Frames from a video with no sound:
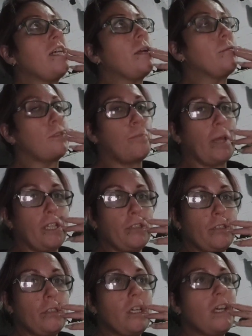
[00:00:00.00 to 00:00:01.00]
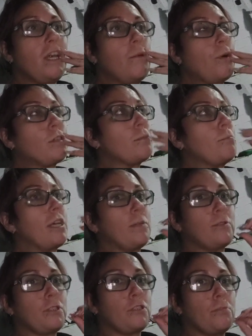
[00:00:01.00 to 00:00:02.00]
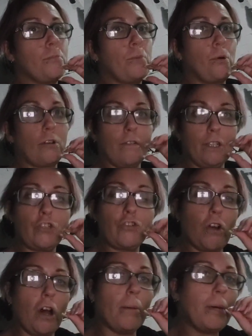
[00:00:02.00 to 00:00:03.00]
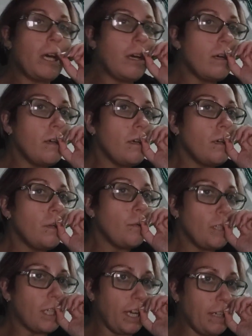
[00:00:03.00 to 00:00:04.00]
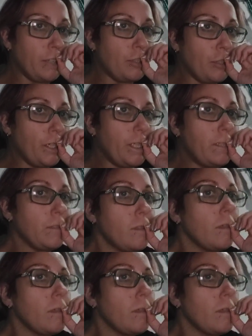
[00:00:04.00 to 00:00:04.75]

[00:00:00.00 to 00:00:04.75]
It was based, it was more of a drama, which I enjoyed.